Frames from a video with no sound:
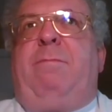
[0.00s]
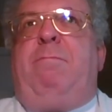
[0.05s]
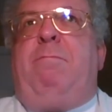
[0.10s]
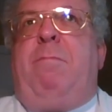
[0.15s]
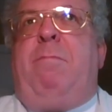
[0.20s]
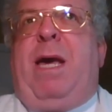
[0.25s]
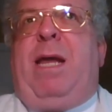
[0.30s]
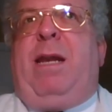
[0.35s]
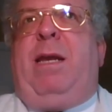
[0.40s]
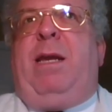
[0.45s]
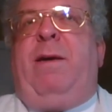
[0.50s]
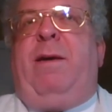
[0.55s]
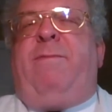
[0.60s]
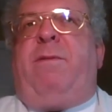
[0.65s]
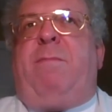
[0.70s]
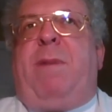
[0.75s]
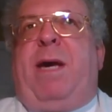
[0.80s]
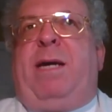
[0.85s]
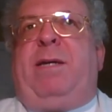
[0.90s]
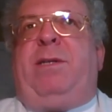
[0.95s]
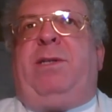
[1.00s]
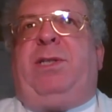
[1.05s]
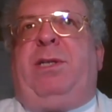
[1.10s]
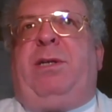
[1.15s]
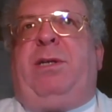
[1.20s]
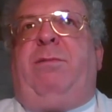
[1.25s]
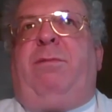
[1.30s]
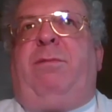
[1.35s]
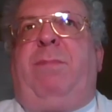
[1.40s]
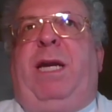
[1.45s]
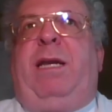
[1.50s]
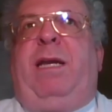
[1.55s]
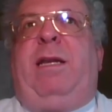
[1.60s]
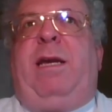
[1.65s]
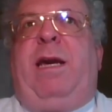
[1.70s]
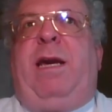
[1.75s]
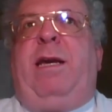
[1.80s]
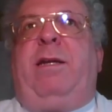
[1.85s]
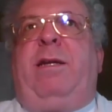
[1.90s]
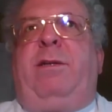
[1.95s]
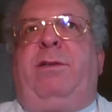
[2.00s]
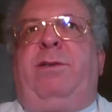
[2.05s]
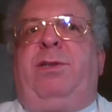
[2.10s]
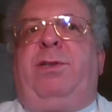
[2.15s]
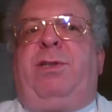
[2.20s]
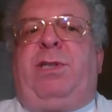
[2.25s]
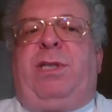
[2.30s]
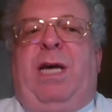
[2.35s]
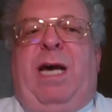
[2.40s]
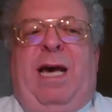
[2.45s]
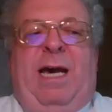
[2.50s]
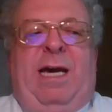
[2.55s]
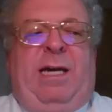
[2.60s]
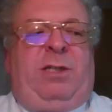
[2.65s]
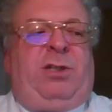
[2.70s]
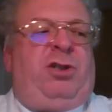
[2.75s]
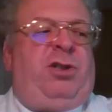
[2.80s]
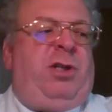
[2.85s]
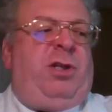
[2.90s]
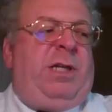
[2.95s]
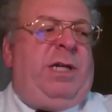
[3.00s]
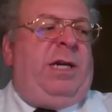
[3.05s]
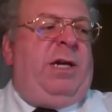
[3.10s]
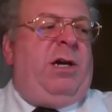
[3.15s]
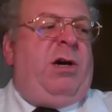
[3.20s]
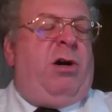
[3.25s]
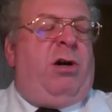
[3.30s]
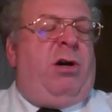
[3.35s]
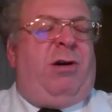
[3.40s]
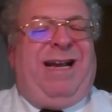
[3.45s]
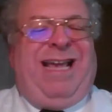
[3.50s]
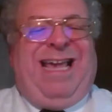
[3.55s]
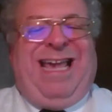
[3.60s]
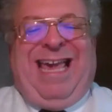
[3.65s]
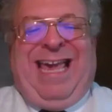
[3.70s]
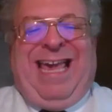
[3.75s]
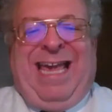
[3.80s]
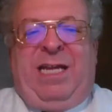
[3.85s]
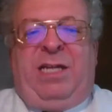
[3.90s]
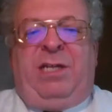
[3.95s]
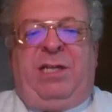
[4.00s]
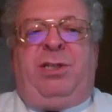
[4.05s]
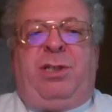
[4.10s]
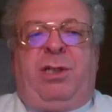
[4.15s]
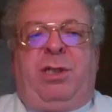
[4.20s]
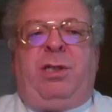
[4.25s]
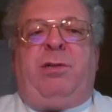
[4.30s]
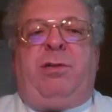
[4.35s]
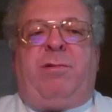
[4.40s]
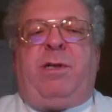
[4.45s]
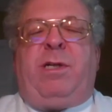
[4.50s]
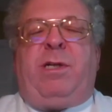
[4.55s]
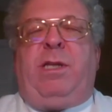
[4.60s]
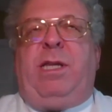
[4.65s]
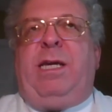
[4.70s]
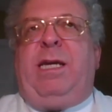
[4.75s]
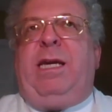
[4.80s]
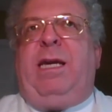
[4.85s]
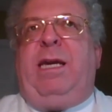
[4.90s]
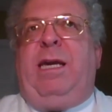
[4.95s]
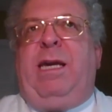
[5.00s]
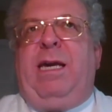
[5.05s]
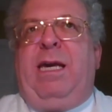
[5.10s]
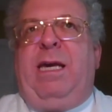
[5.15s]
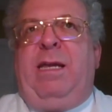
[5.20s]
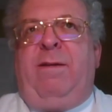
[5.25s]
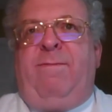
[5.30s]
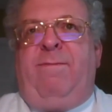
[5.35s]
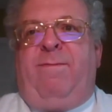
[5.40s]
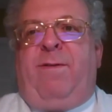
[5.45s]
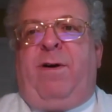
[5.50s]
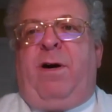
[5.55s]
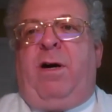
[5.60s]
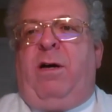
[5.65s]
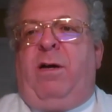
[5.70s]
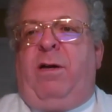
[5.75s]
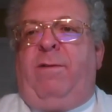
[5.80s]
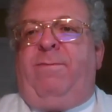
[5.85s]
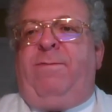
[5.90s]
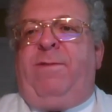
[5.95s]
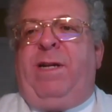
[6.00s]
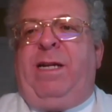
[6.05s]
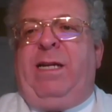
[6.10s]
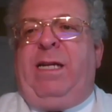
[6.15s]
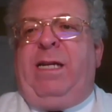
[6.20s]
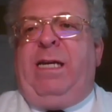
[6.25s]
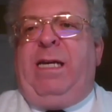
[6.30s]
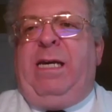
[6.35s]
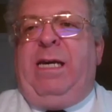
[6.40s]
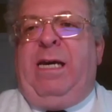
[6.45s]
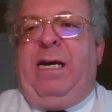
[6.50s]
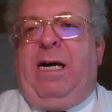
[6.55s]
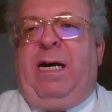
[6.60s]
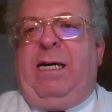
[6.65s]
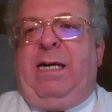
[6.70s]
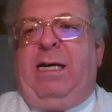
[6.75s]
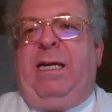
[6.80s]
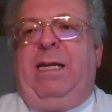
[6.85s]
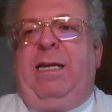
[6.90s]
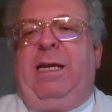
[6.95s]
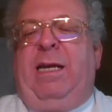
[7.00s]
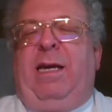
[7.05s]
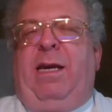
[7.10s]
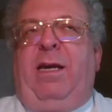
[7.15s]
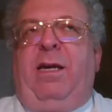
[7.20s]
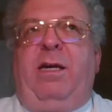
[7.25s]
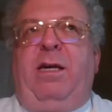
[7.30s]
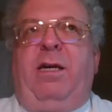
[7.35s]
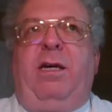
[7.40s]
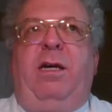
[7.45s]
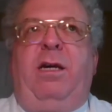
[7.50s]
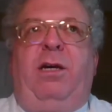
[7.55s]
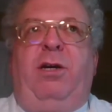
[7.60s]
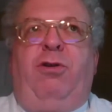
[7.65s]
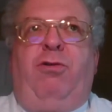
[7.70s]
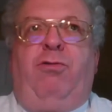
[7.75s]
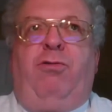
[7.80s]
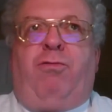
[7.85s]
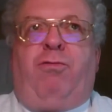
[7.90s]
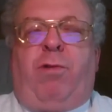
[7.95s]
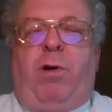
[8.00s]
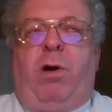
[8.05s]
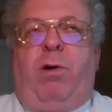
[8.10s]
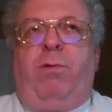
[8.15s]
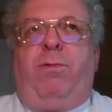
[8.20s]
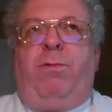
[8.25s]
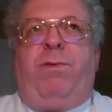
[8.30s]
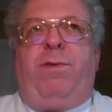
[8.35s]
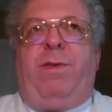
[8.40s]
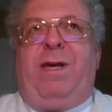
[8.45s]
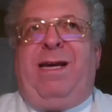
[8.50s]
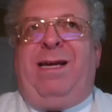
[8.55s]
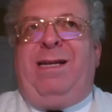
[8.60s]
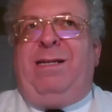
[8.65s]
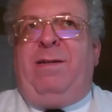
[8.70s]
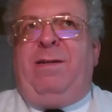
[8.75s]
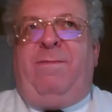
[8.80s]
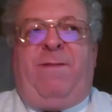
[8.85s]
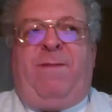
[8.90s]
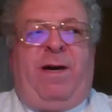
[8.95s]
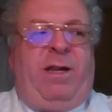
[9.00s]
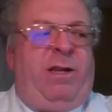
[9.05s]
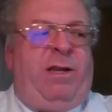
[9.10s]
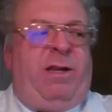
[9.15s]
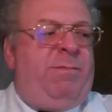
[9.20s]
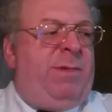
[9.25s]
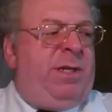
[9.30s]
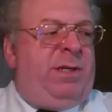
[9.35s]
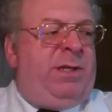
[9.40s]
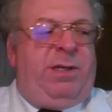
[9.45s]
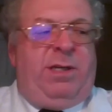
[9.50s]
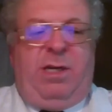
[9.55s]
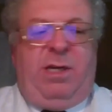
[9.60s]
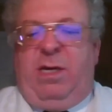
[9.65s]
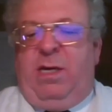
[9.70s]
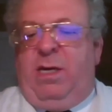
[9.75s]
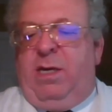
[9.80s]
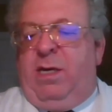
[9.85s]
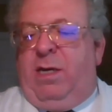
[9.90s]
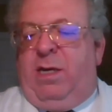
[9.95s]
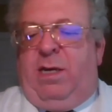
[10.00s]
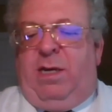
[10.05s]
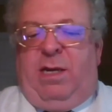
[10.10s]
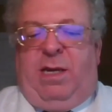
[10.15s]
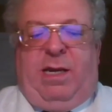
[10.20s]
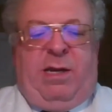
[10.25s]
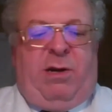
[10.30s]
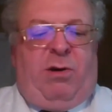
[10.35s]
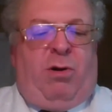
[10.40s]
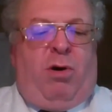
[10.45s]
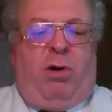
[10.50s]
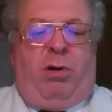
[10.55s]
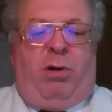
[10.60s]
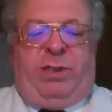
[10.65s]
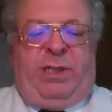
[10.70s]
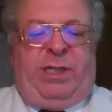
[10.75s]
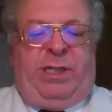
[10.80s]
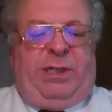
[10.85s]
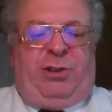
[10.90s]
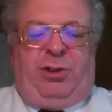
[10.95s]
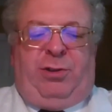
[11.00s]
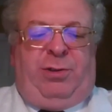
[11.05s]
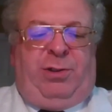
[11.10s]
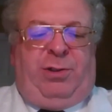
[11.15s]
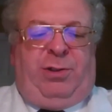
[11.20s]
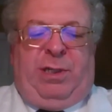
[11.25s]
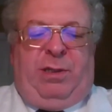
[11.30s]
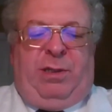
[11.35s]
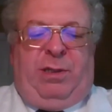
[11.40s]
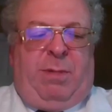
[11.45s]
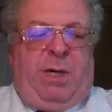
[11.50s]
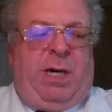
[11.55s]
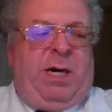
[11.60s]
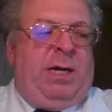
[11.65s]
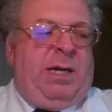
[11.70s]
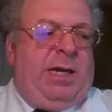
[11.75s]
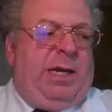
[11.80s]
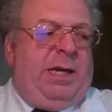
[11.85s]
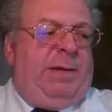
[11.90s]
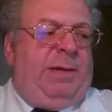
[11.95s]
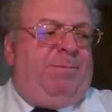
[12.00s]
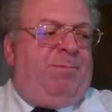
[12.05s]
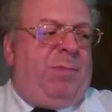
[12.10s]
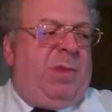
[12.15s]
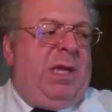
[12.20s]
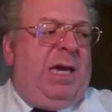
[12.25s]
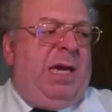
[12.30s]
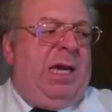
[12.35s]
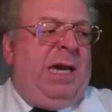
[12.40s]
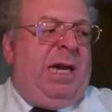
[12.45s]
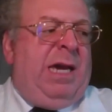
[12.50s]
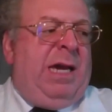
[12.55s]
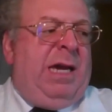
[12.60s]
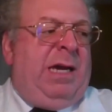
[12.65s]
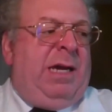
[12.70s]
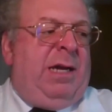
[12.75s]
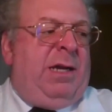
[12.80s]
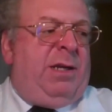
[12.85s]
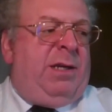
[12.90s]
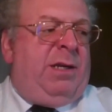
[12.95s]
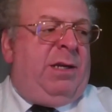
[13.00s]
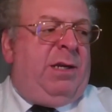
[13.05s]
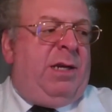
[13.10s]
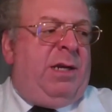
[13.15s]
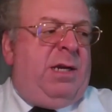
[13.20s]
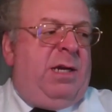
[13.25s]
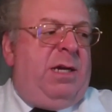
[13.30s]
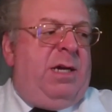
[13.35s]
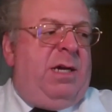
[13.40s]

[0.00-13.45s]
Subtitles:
many of the mast cell mediators actually are integrally involved in guiding growth and development in all tissues in the body. And